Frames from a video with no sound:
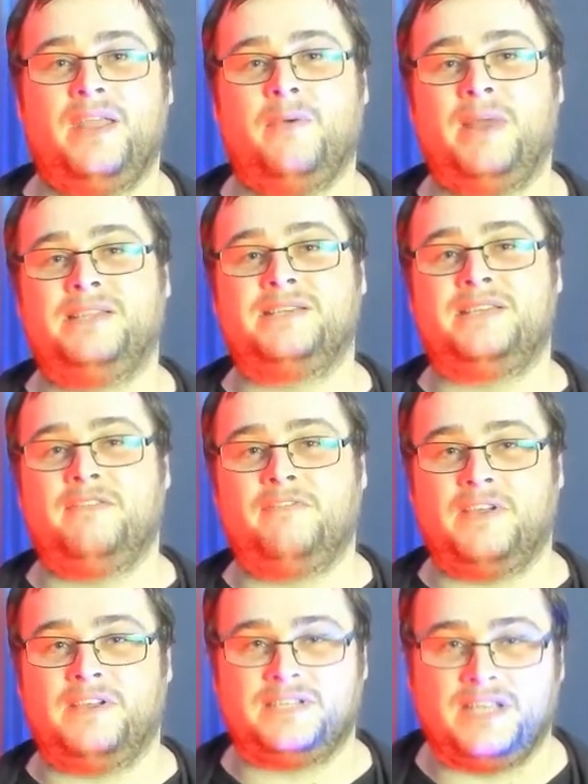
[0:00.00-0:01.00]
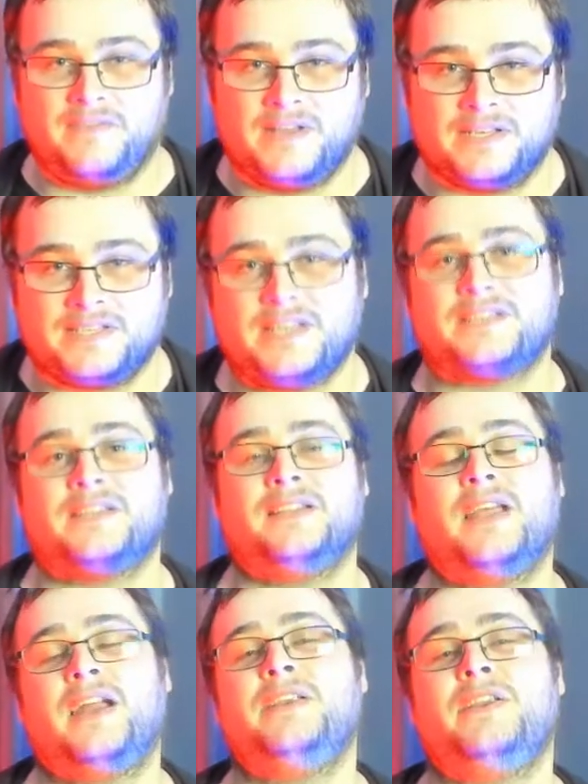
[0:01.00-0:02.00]
Wednesday and Thursday evening, 6 till
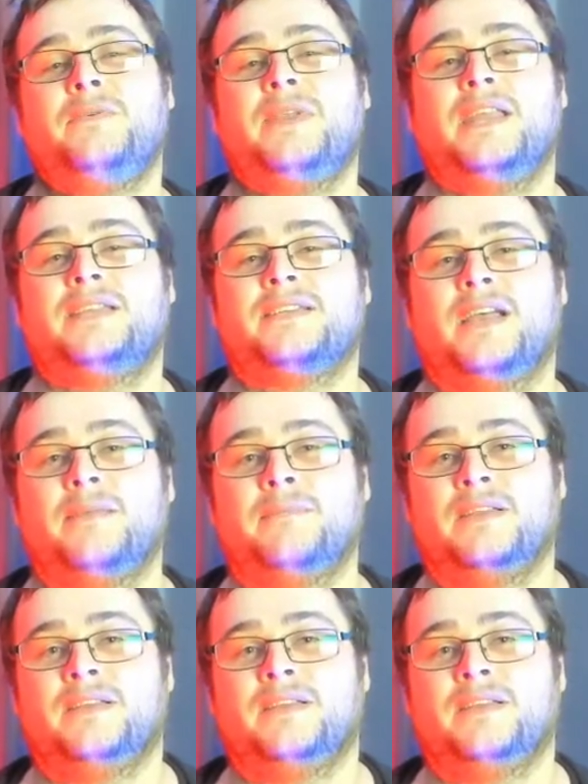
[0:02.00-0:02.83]
9 UK time.